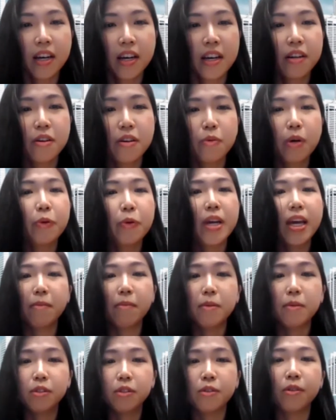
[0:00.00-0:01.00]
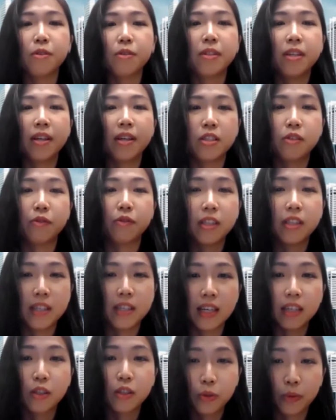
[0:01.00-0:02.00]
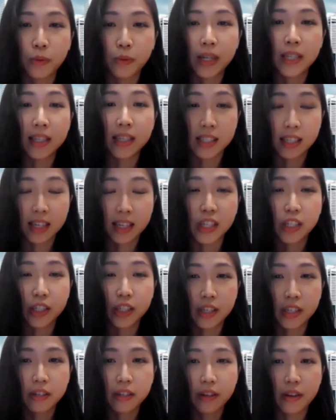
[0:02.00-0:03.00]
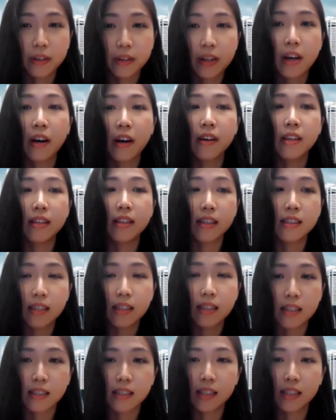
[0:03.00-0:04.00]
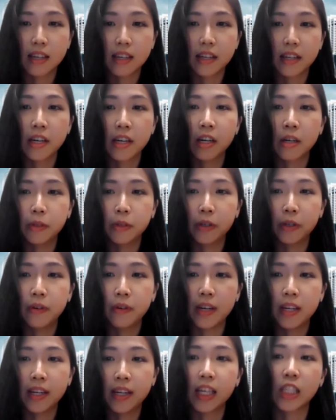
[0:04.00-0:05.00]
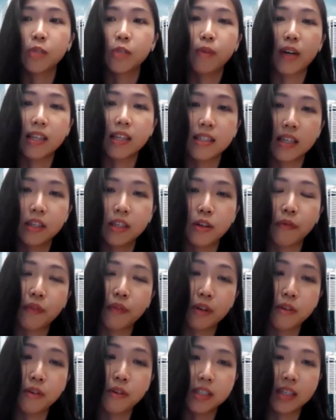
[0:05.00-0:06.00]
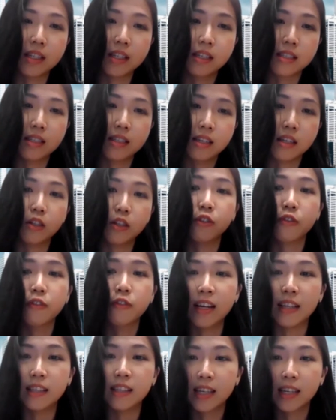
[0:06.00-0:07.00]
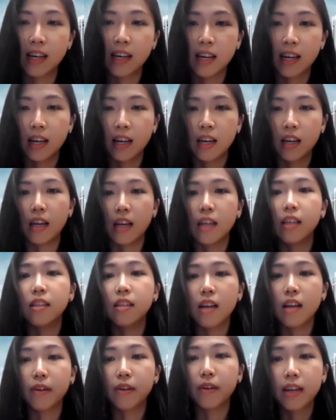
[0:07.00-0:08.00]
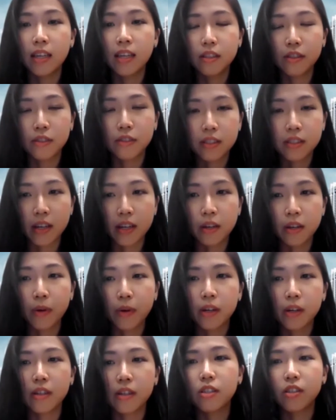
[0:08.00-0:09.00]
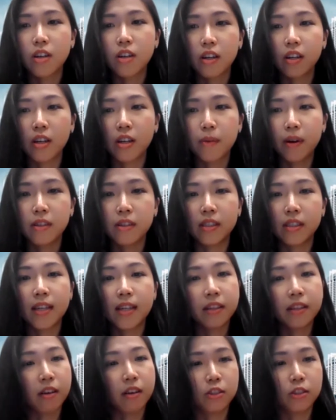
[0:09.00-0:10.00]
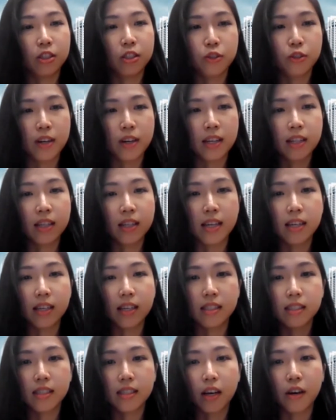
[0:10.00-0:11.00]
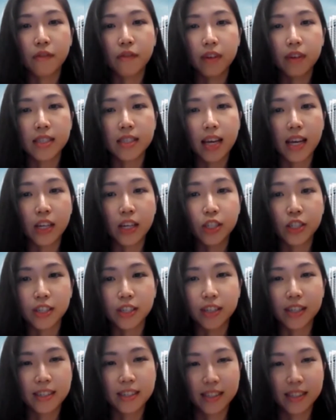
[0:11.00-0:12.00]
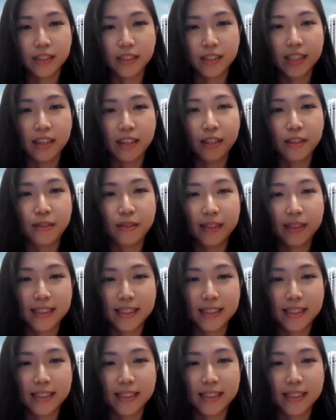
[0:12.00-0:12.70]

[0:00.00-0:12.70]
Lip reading: Now, what we aim to do today is really a two-way discussion on how indices can help you in expressing your views in a certain trend. In our case today, we're going to talk about the technology trend in Southeast Asia. So, stay tuned.